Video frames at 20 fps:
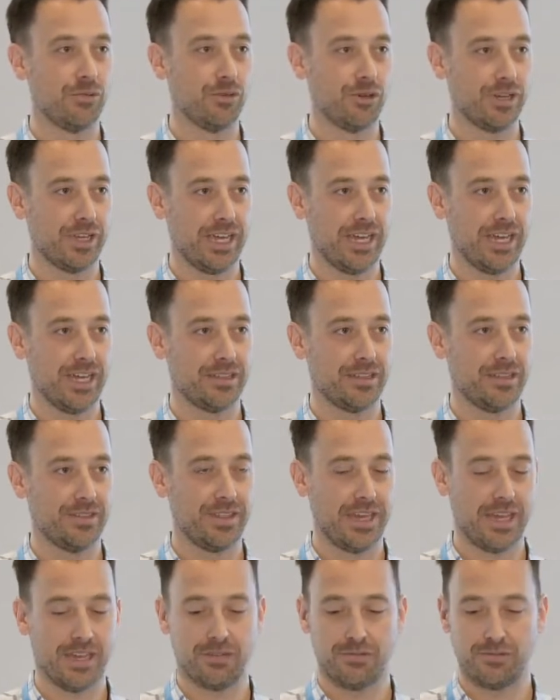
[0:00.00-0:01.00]
to work out
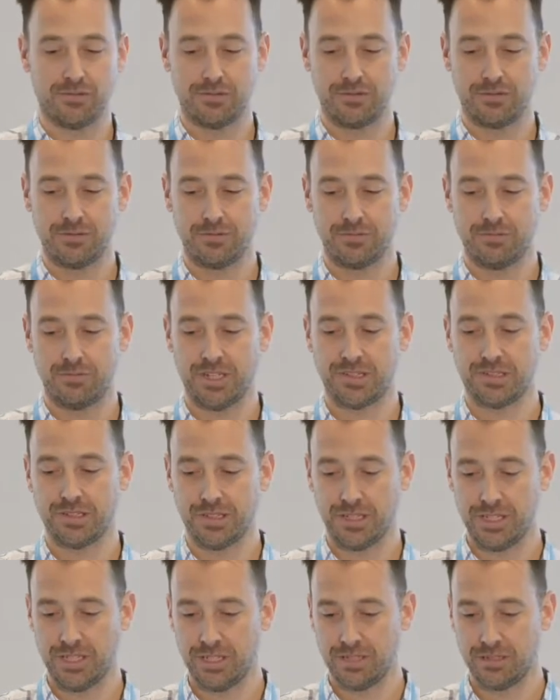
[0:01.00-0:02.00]
that
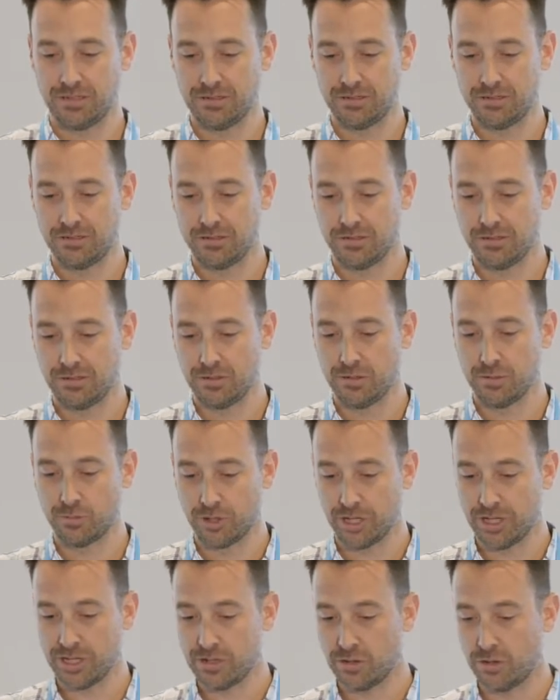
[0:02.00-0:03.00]
Mixolydian could
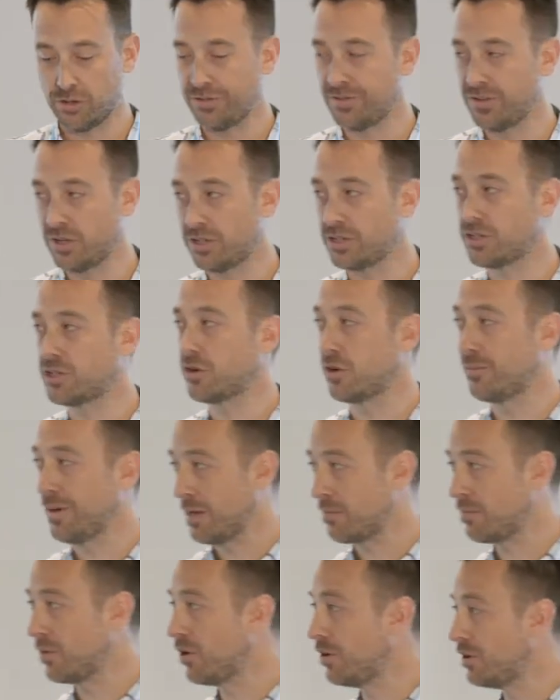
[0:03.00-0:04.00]
work, or if you're not sure
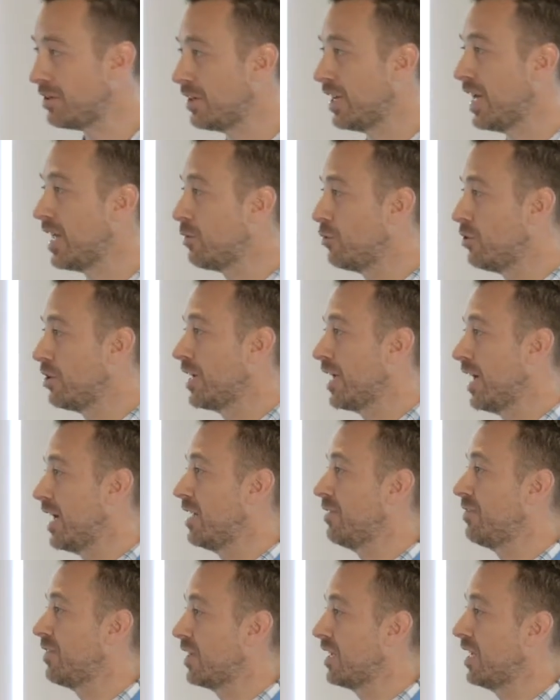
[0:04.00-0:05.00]
about modes and how to work
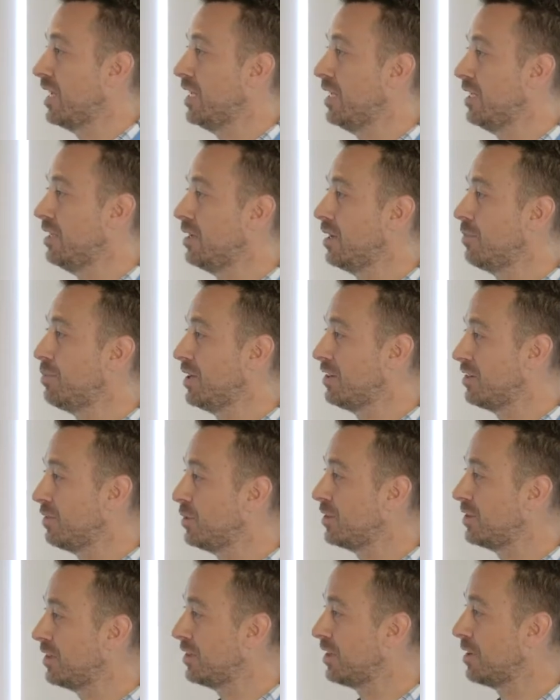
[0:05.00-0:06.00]
out if a piece
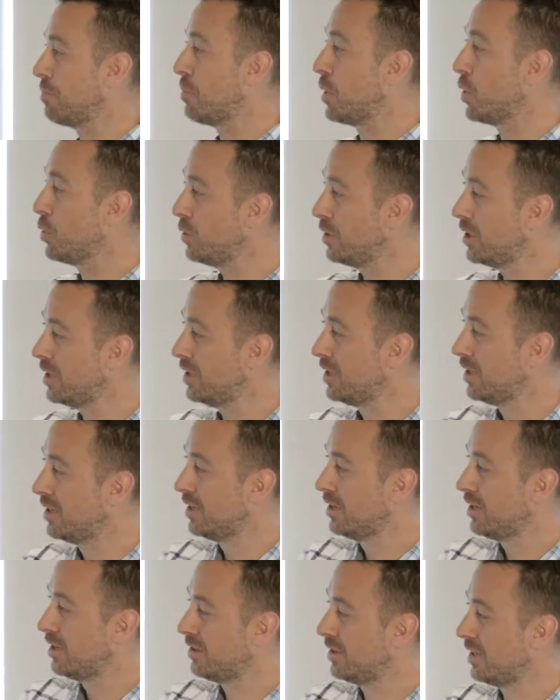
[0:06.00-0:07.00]
of music is in a mode,
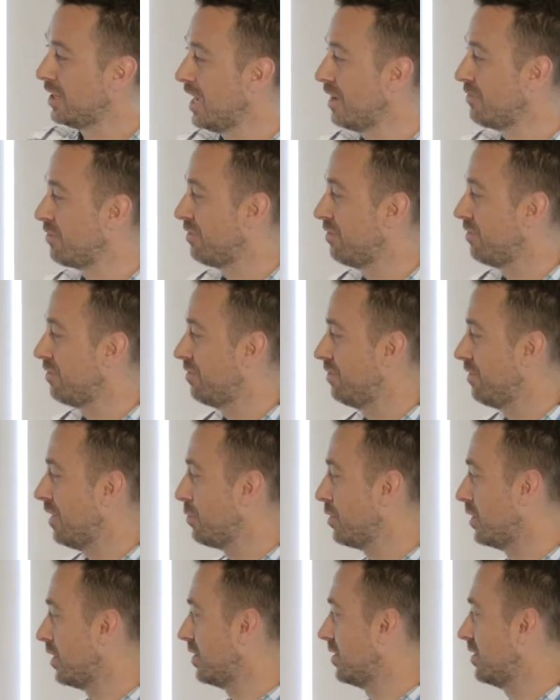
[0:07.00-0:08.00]
then I have a
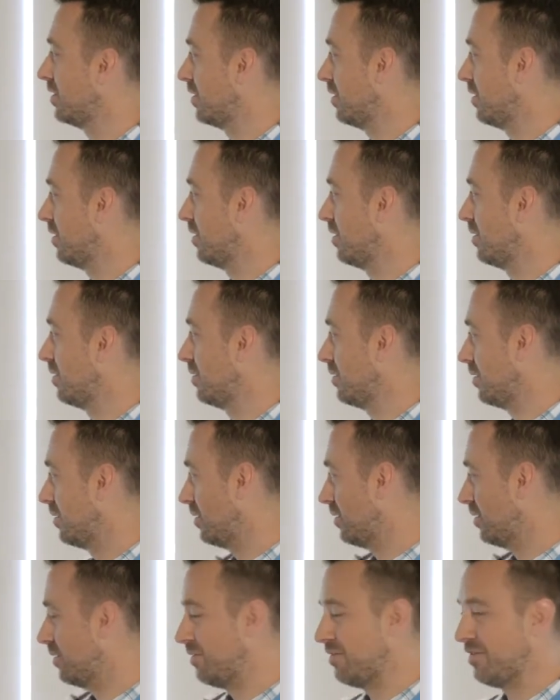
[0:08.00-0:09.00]
fabulous
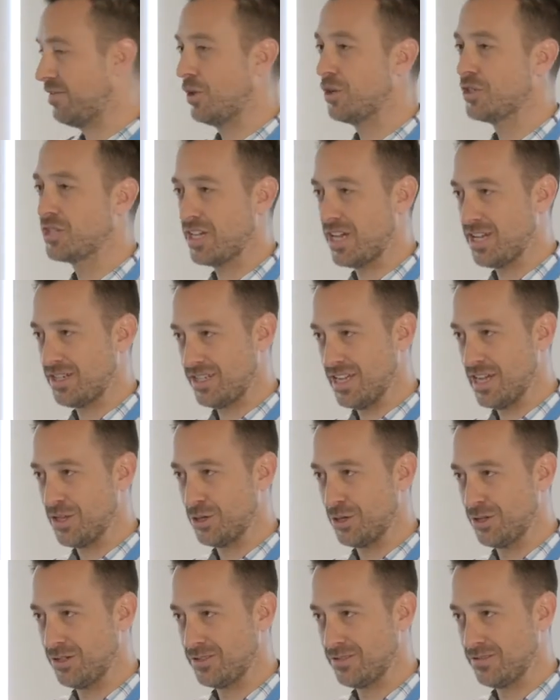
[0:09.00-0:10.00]
flowchart
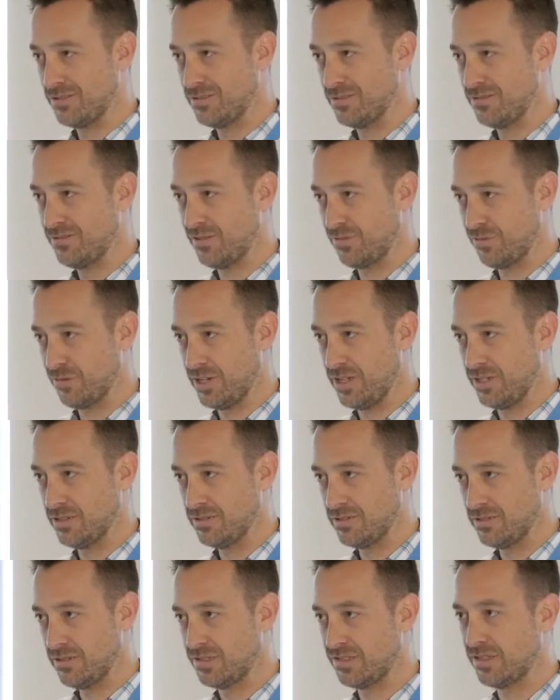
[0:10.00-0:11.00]
download for free.
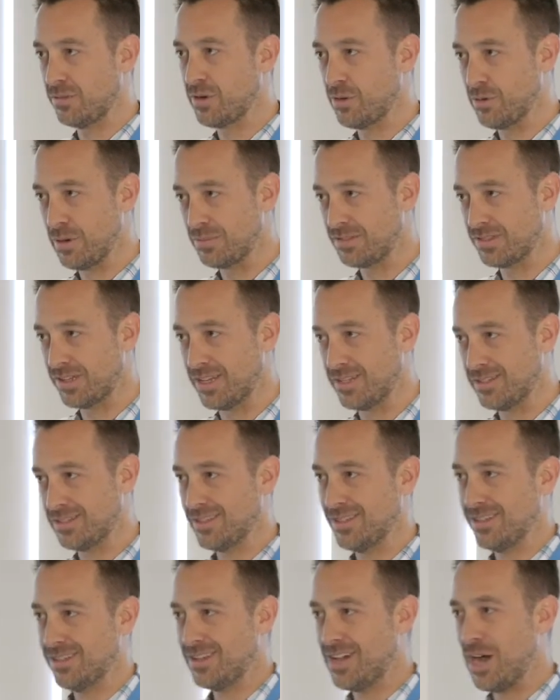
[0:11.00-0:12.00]
It's on my website.
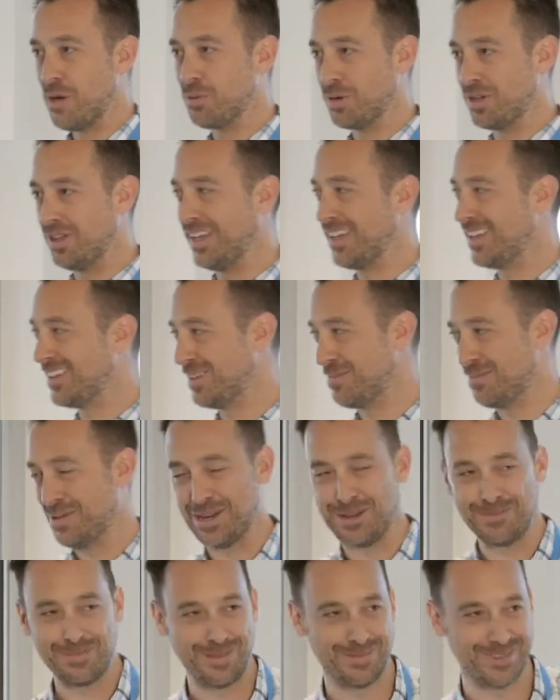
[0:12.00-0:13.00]
I'll put a link in the
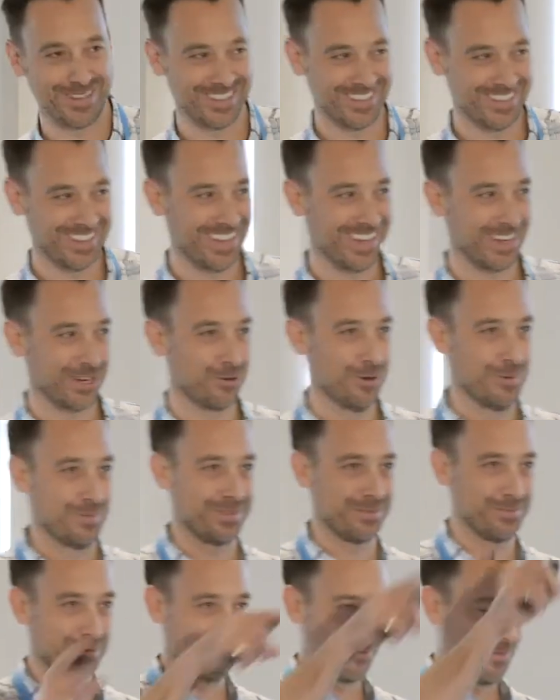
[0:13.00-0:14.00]
Piano Pivot group.
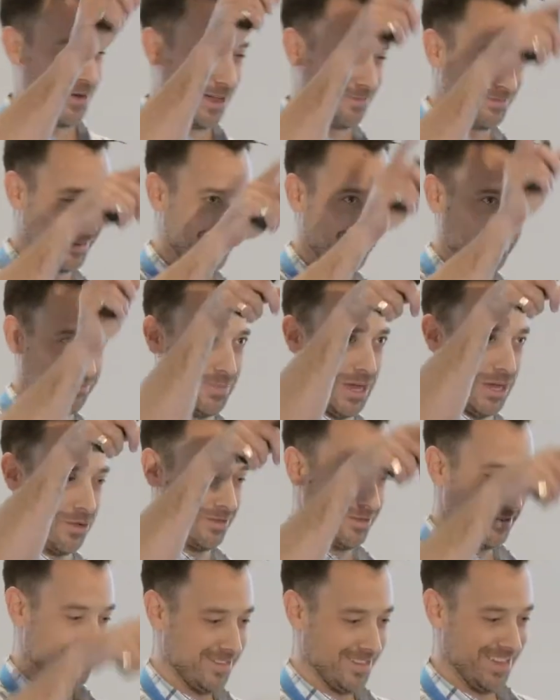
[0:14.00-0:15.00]
Someone remind me,
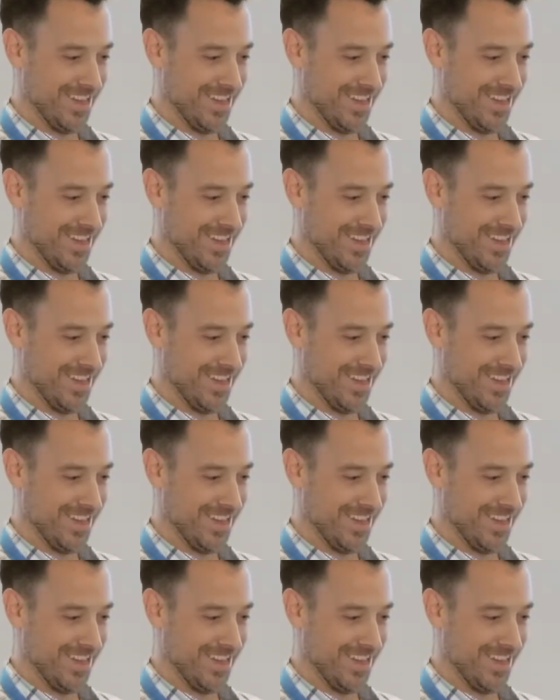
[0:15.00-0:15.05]
Mel.